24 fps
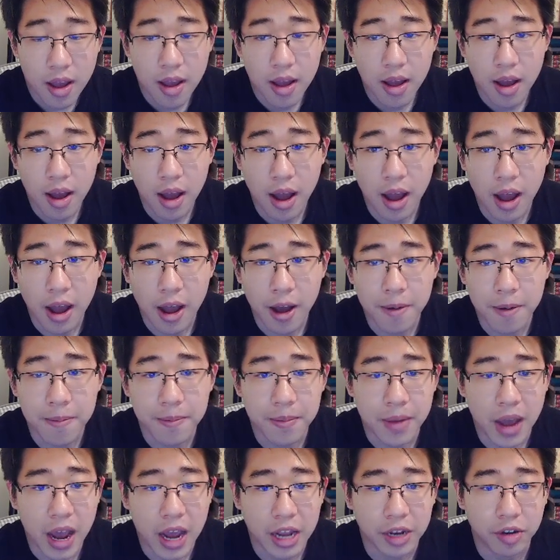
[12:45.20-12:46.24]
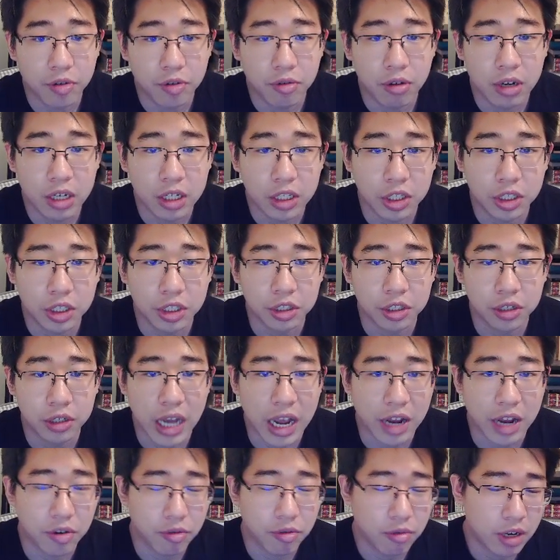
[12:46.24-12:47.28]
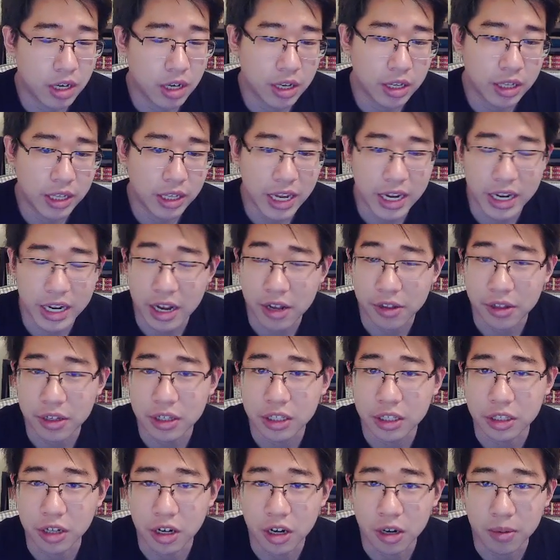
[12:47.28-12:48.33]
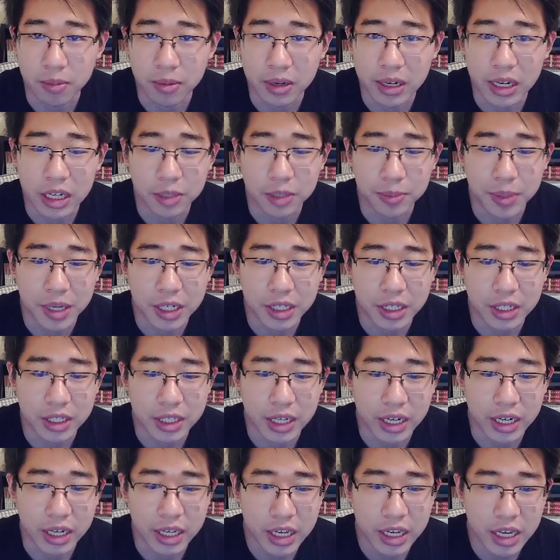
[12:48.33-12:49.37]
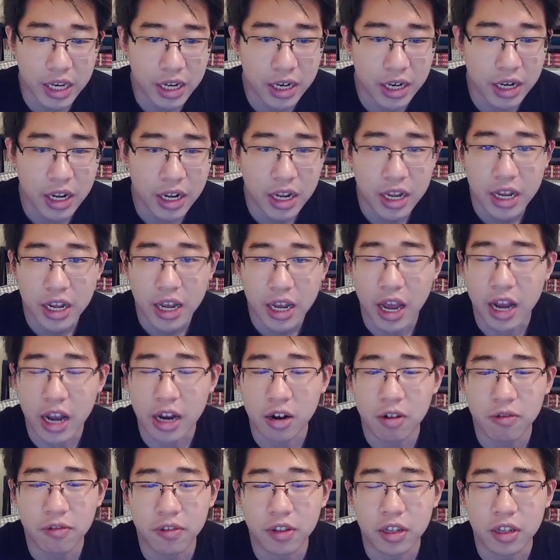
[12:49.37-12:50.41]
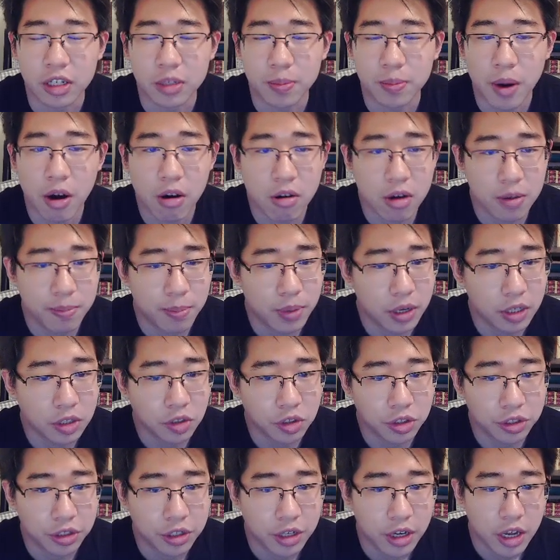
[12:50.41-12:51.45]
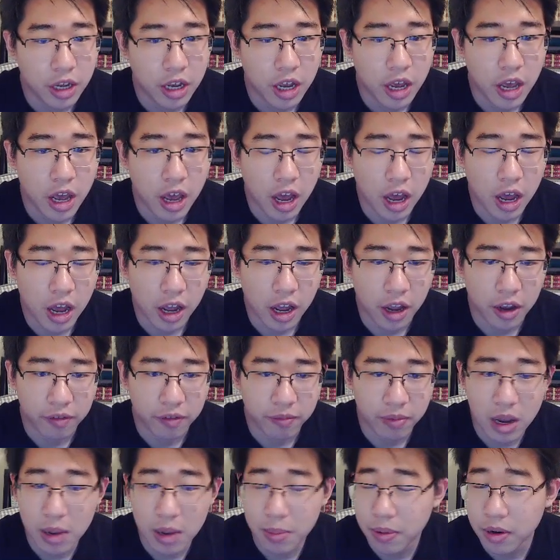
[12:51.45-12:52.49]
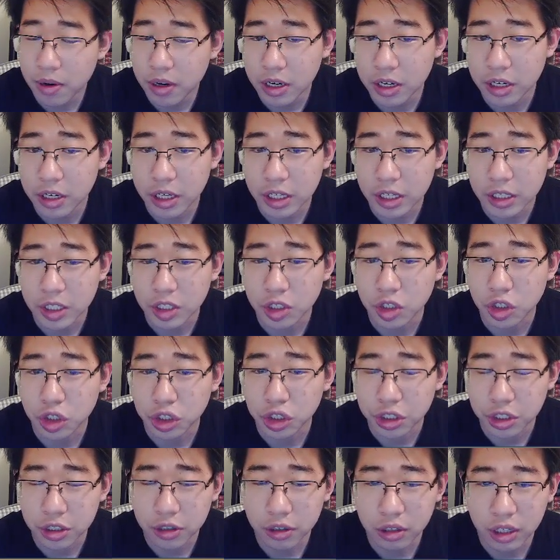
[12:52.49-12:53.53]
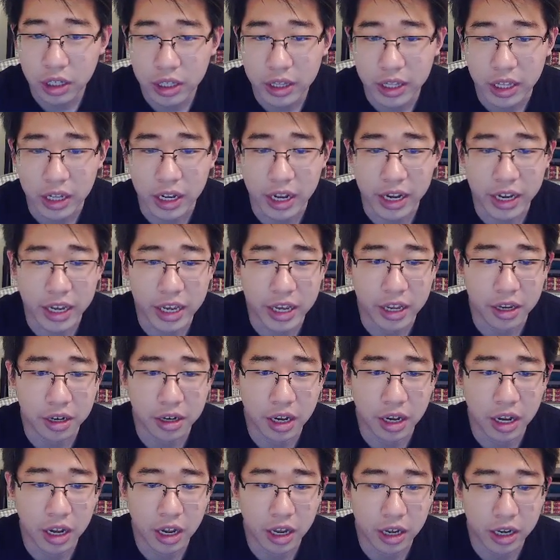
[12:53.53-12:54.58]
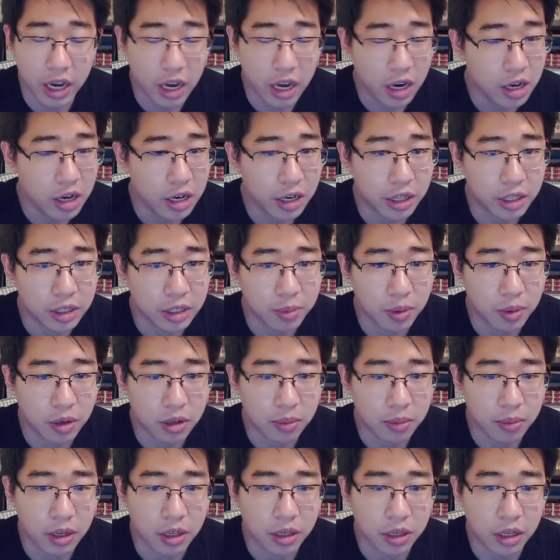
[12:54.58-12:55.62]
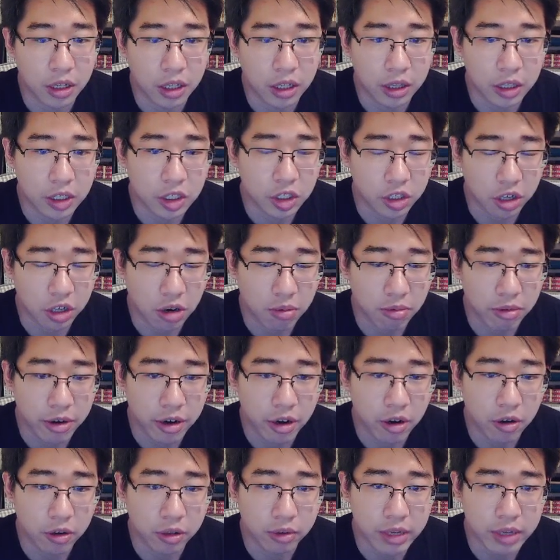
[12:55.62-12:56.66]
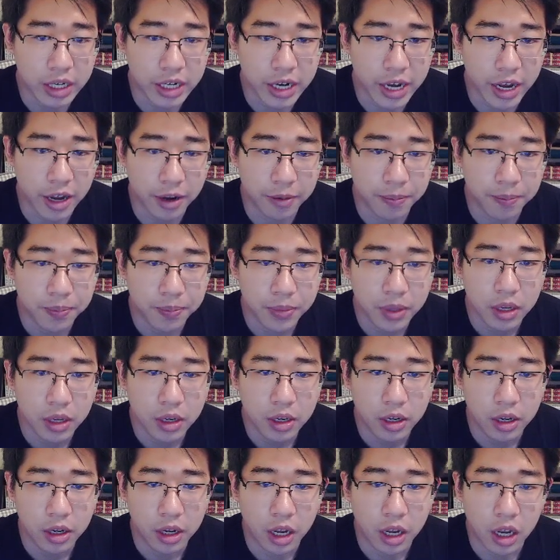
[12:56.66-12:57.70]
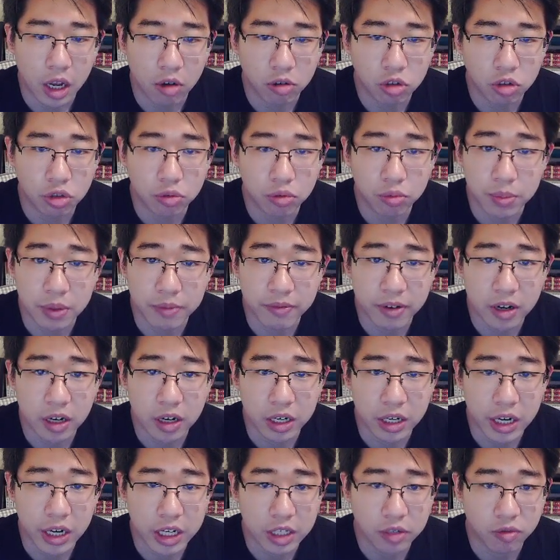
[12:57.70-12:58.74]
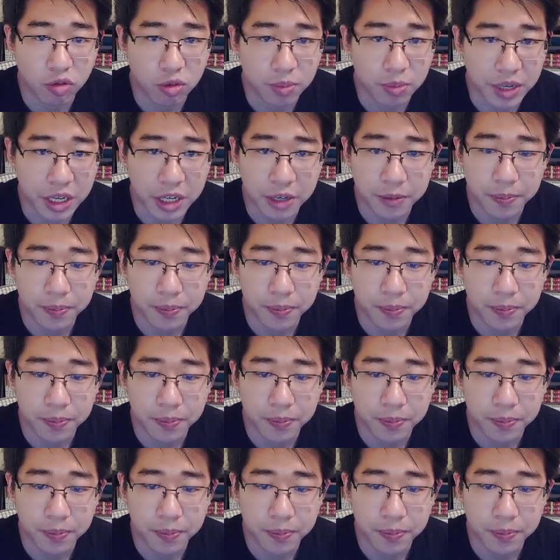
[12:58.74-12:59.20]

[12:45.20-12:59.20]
I do want to shield. I do want to take out the SinixPKMN as best as I can. I go for this power up punch. If my opponent doesn't shield, then I can counter this Pokemon, the SinixPKMN, all the way down, which would be very nice for me,